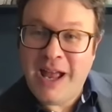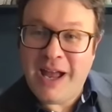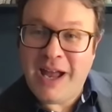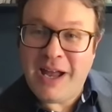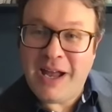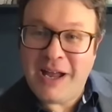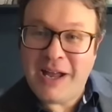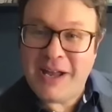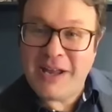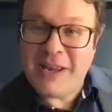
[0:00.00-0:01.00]
one
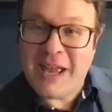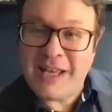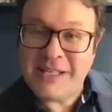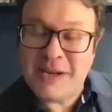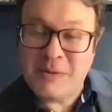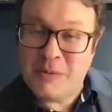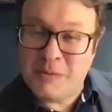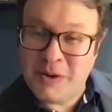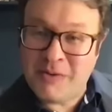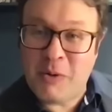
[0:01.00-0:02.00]

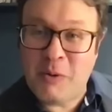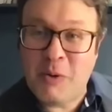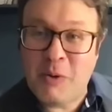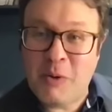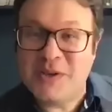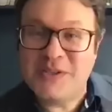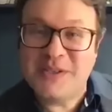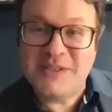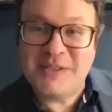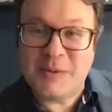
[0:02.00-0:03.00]
of our audience
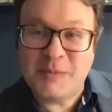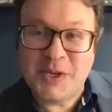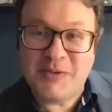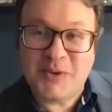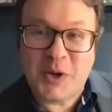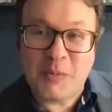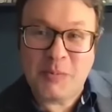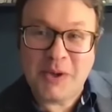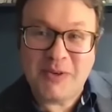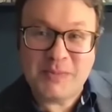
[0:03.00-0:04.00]
has observed a
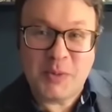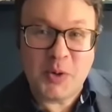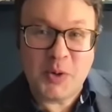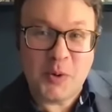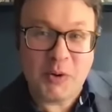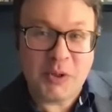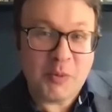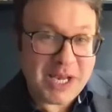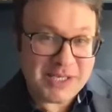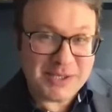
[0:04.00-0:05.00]
copy of his book War on the
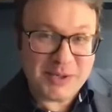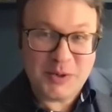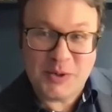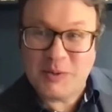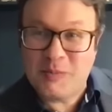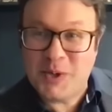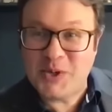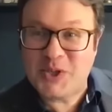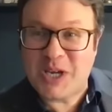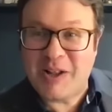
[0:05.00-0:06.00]
West on your
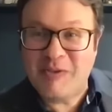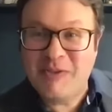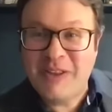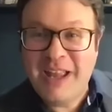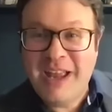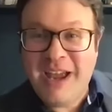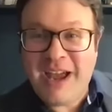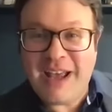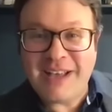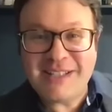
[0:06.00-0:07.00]
bookshelf
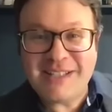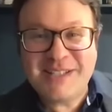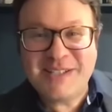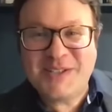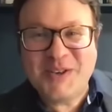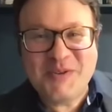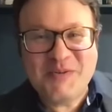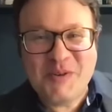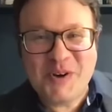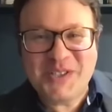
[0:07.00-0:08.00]
and asks, to
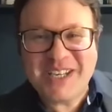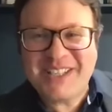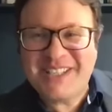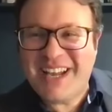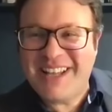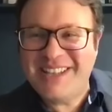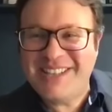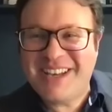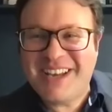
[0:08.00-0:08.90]
what extent